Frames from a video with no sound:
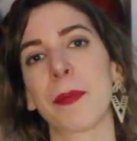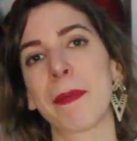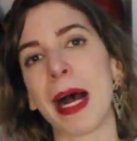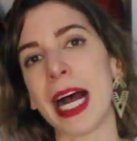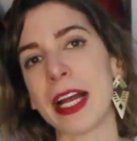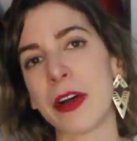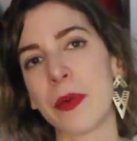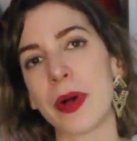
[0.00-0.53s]

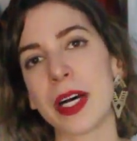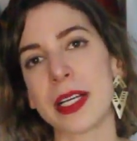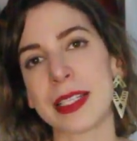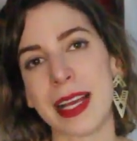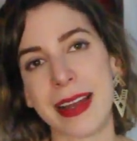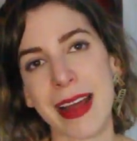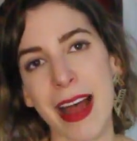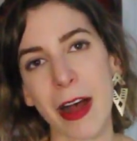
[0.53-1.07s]
bio was,
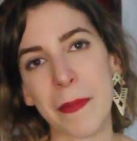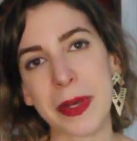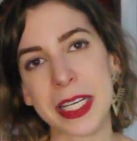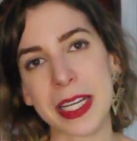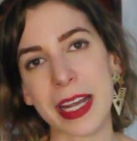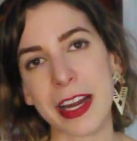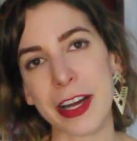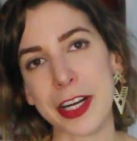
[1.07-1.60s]
and how
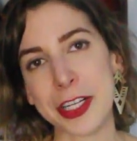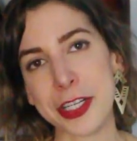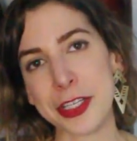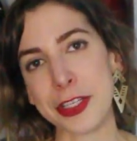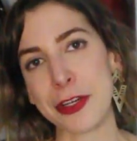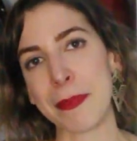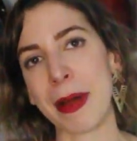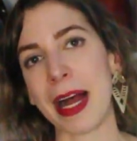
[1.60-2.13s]
many
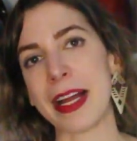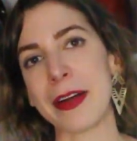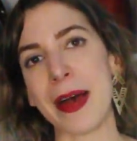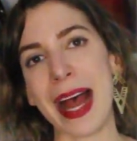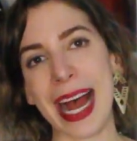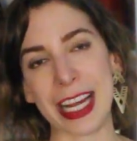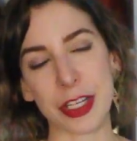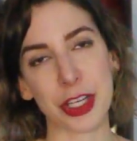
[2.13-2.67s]
characters your bio
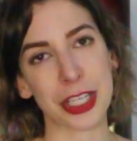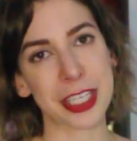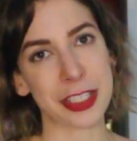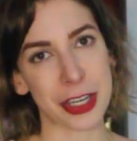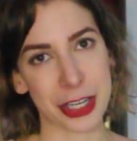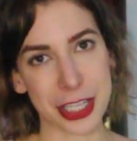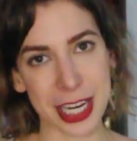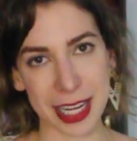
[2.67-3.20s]
actually
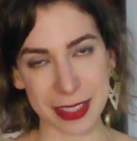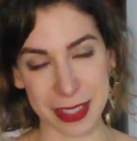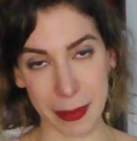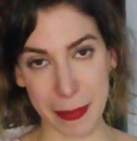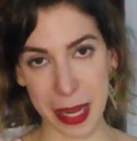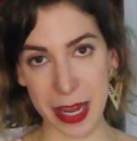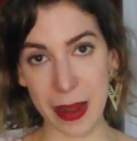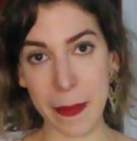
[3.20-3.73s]
turned out
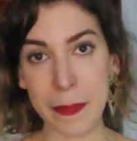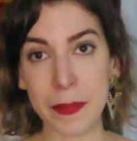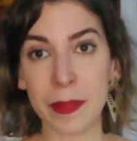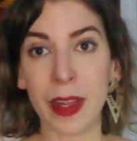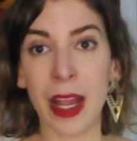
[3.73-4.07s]
to be.